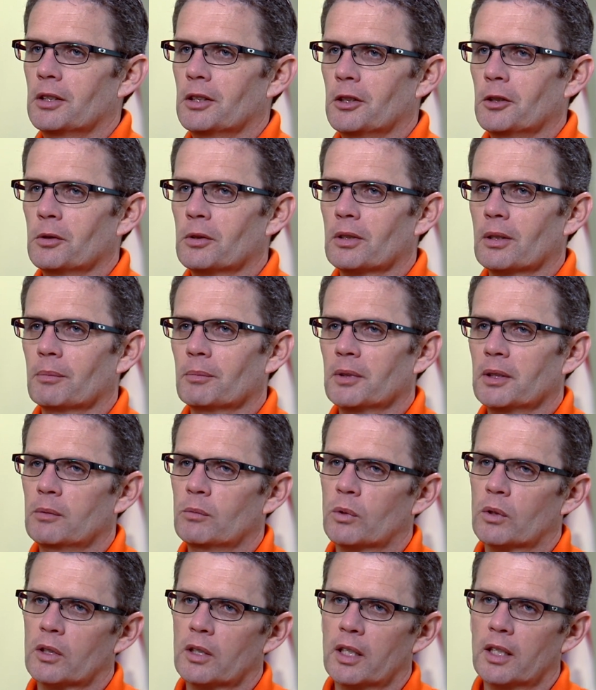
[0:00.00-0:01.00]
to do something,
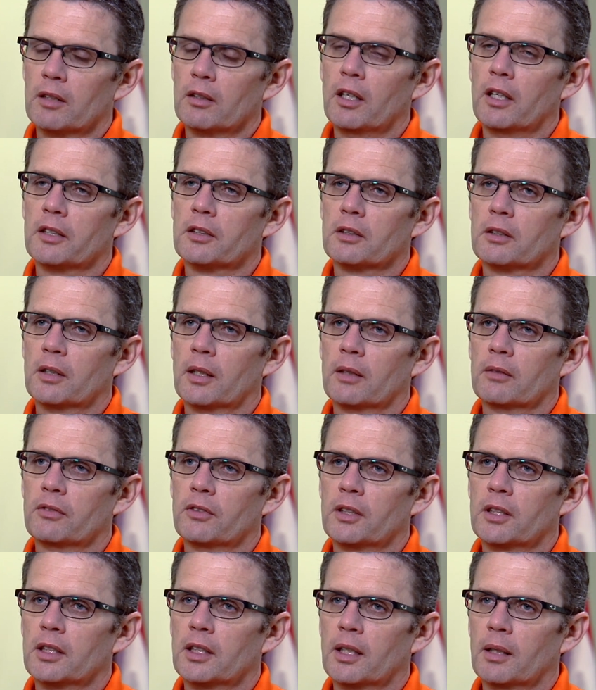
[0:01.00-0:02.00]
we're going to launch a
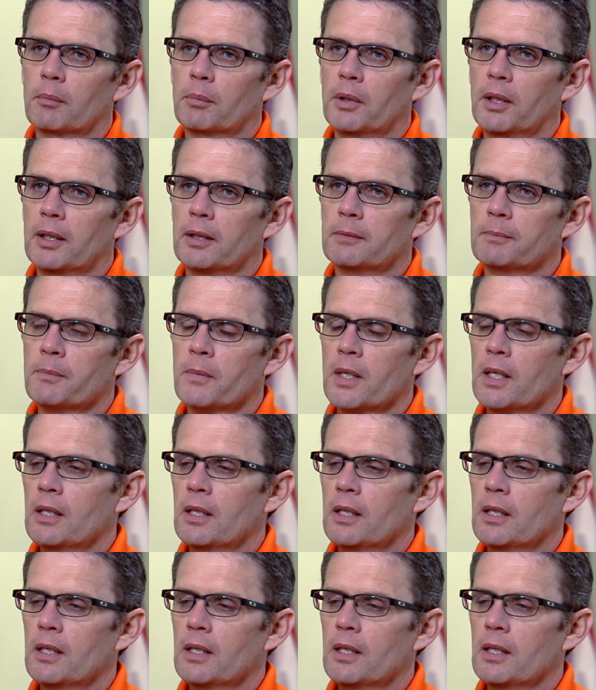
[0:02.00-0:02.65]
crowdfunding campaign.